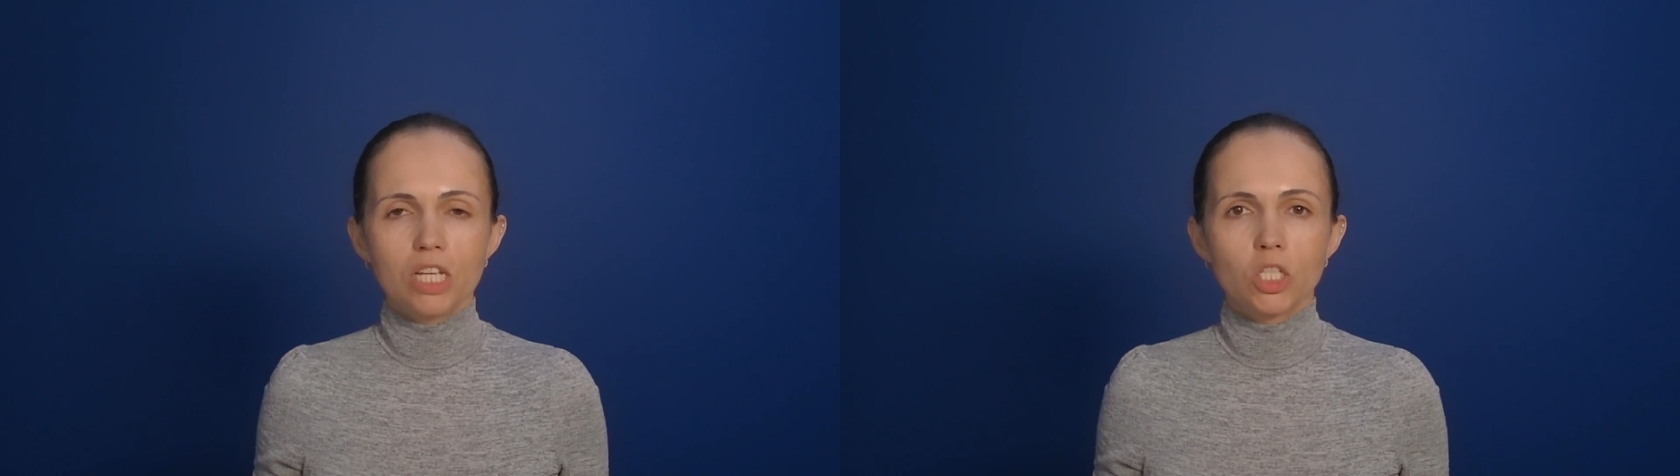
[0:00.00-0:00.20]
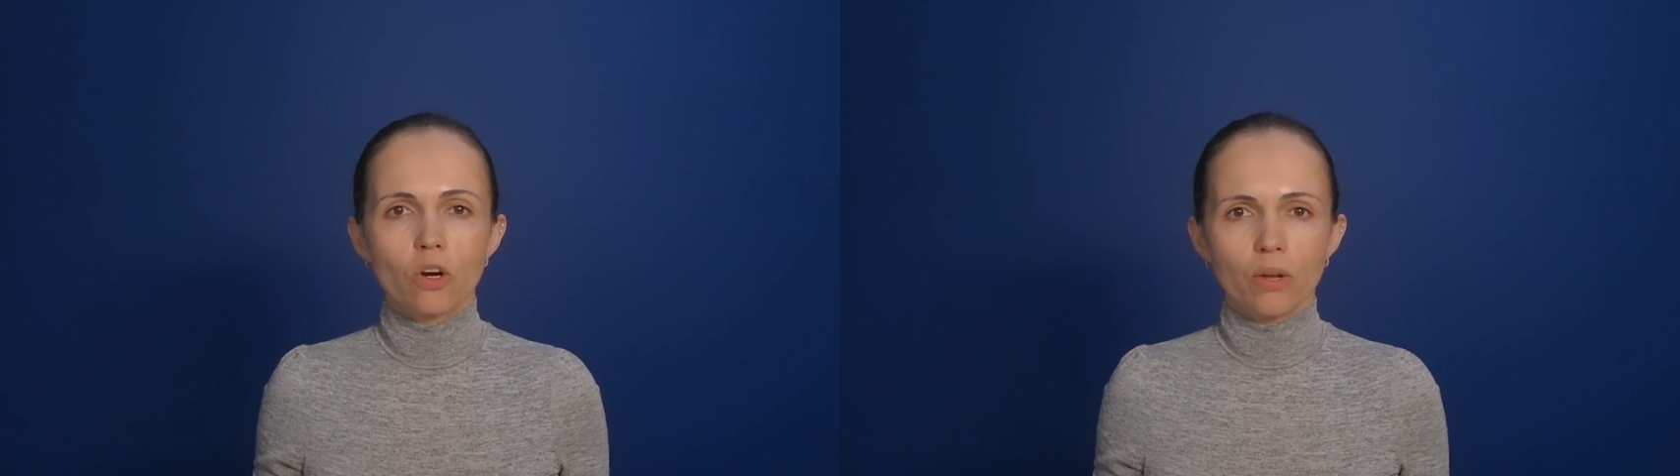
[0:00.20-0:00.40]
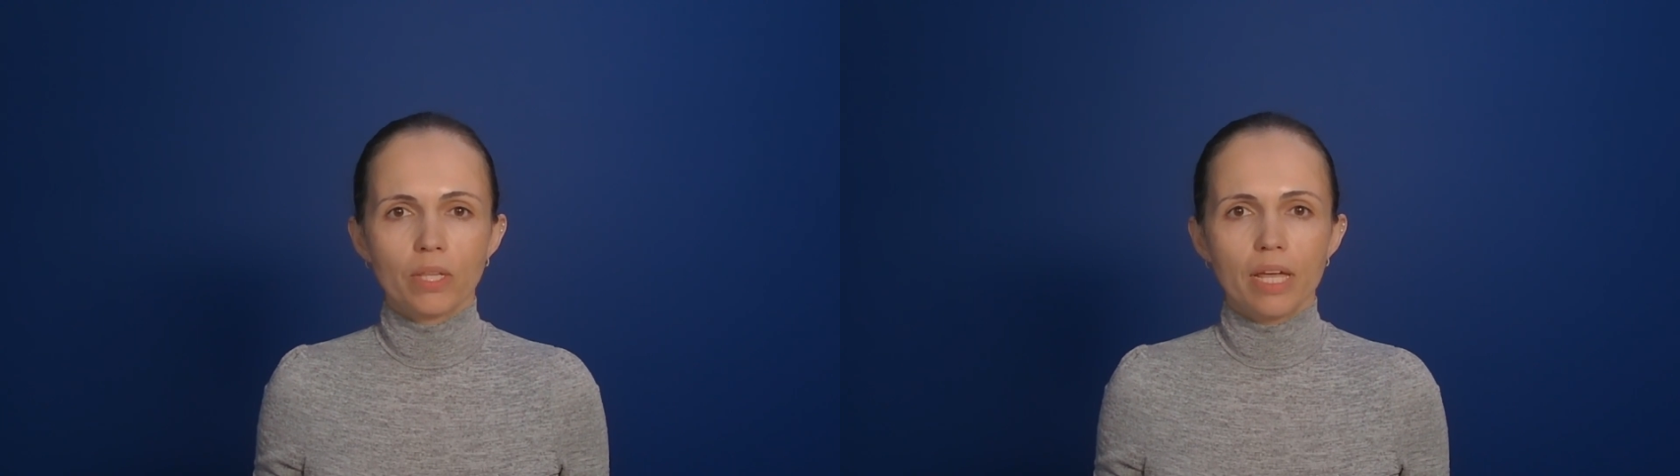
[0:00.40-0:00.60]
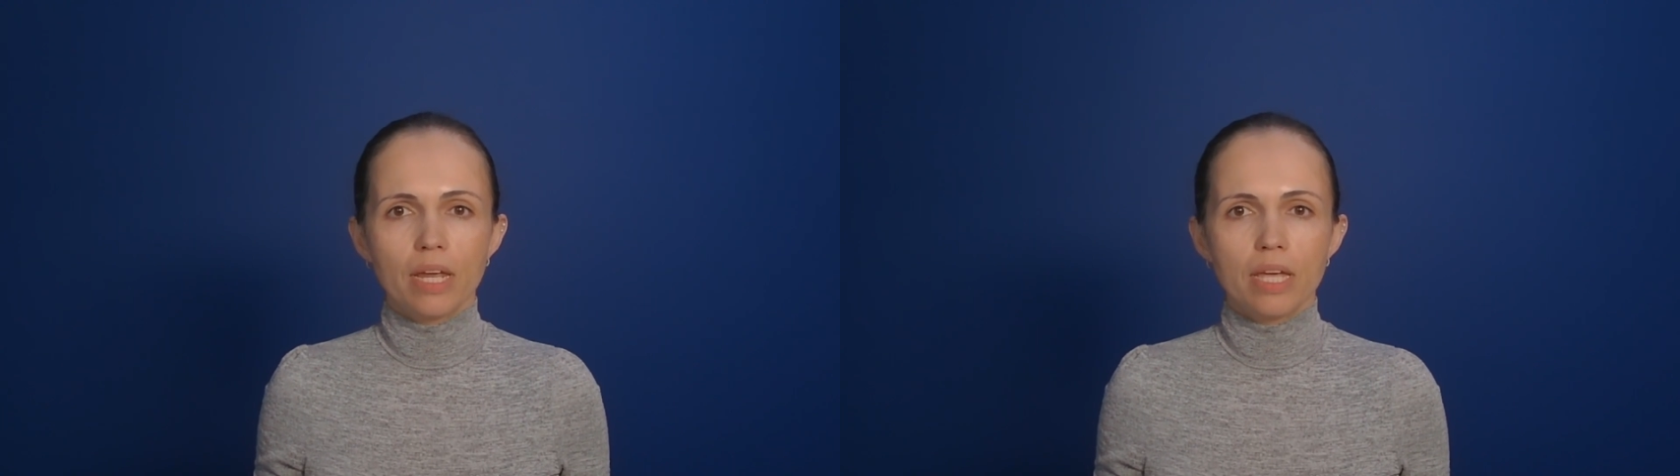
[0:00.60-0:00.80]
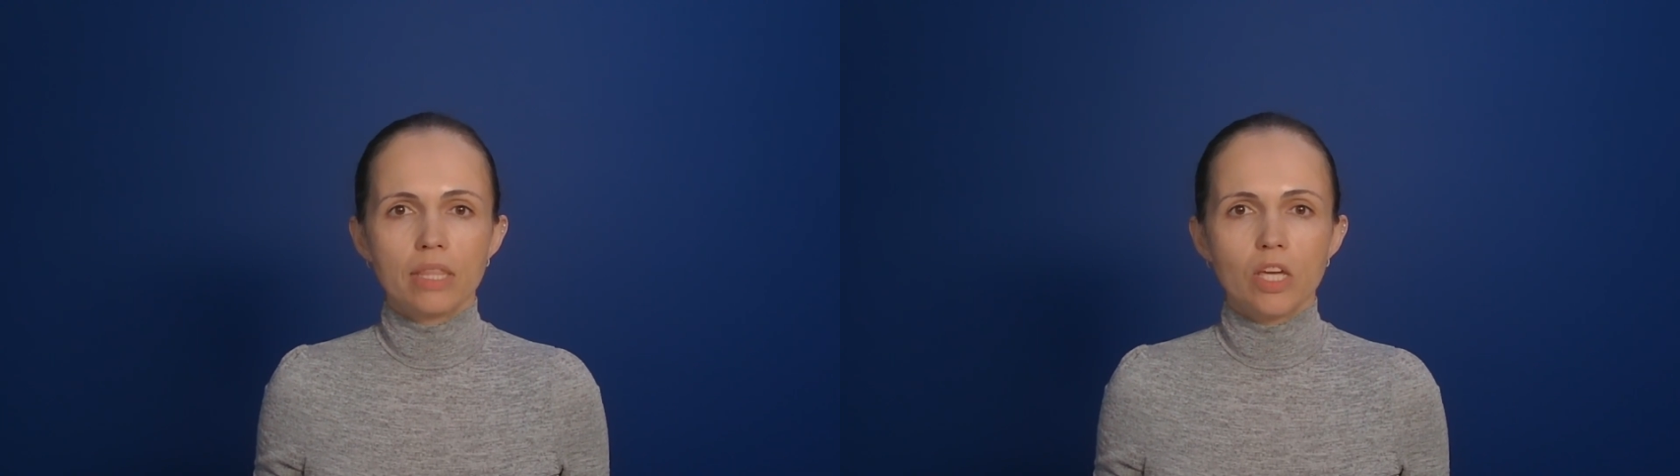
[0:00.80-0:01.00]
is
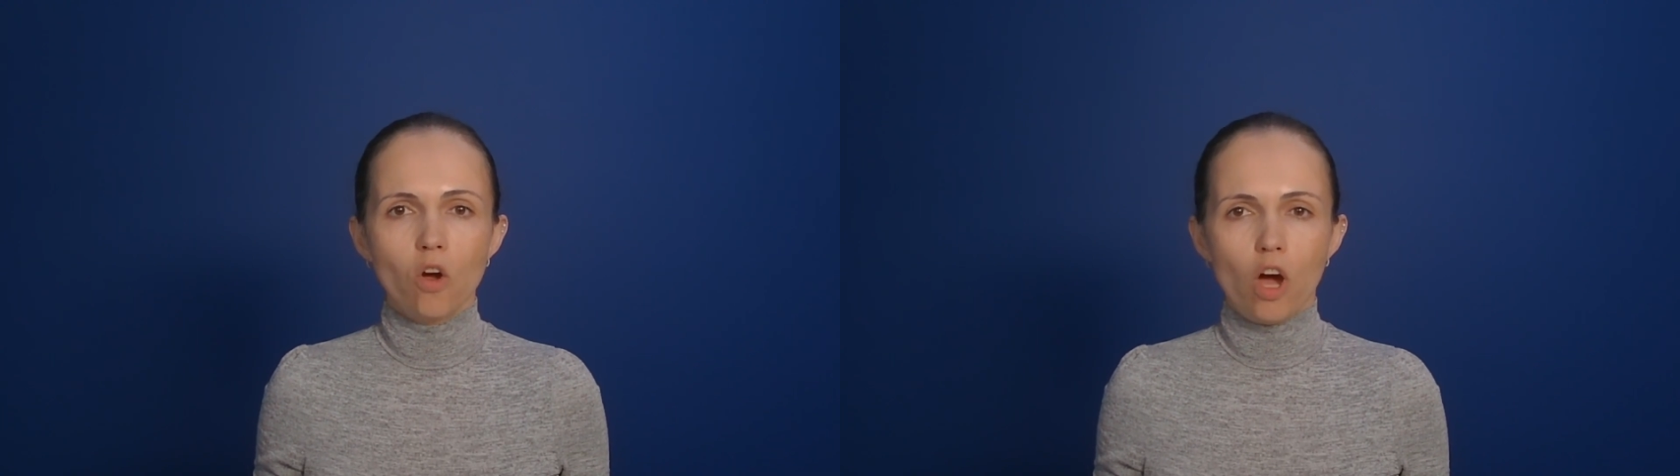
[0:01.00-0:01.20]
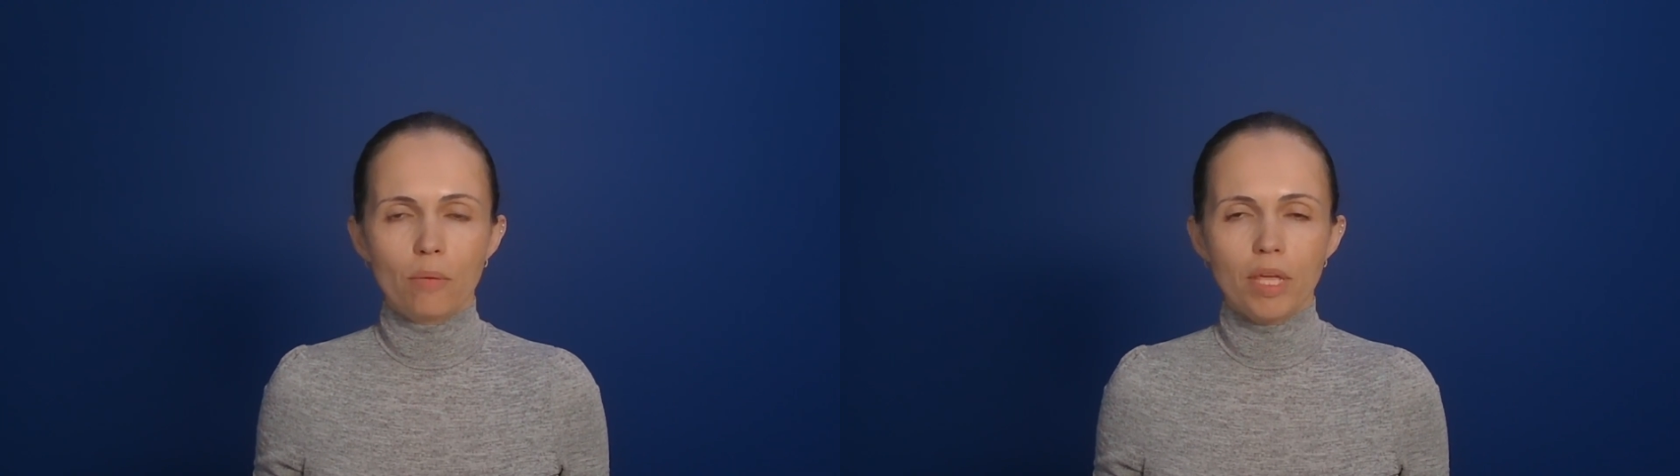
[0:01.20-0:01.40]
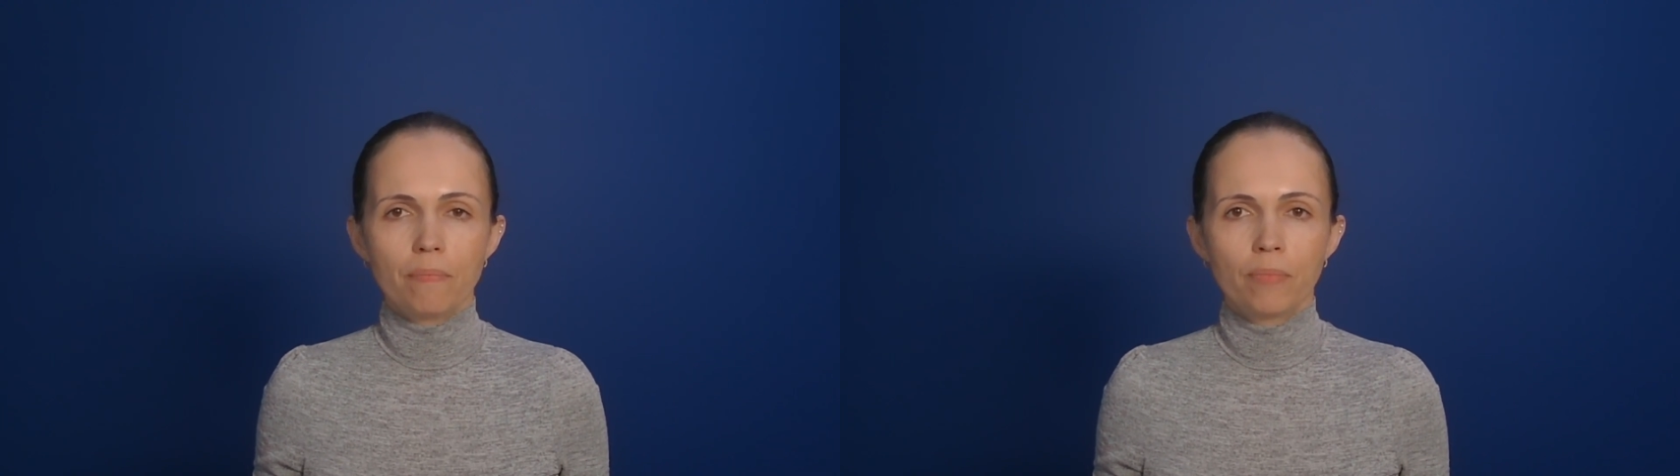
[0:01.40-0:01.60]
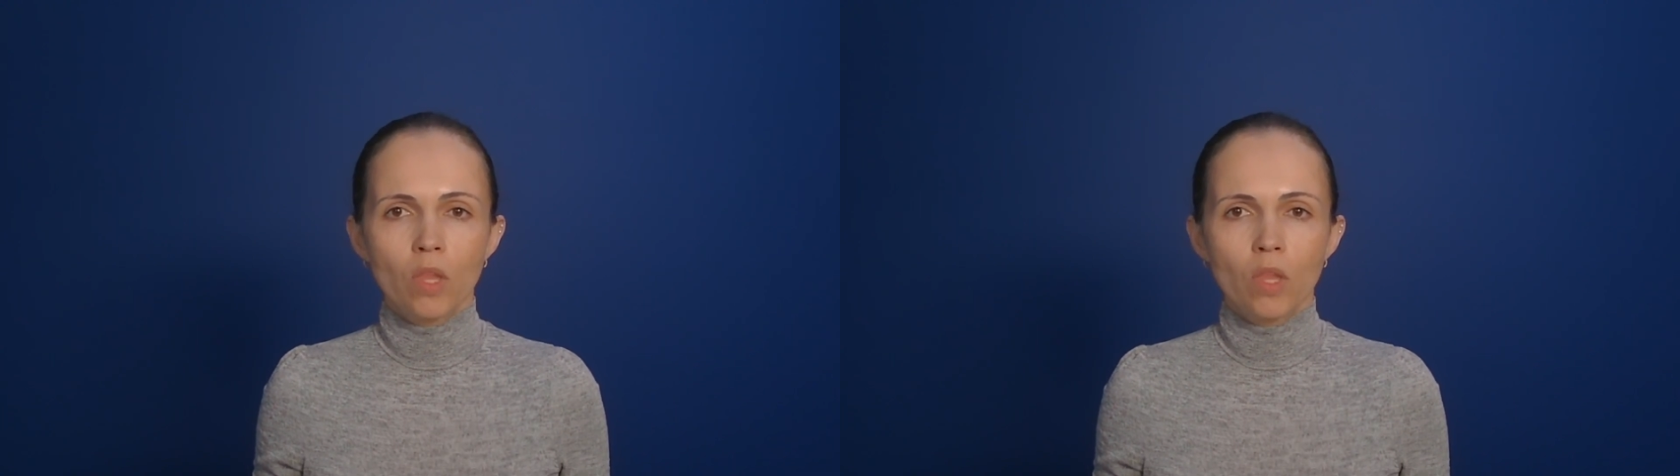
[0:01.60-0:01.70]
circulating in the economy,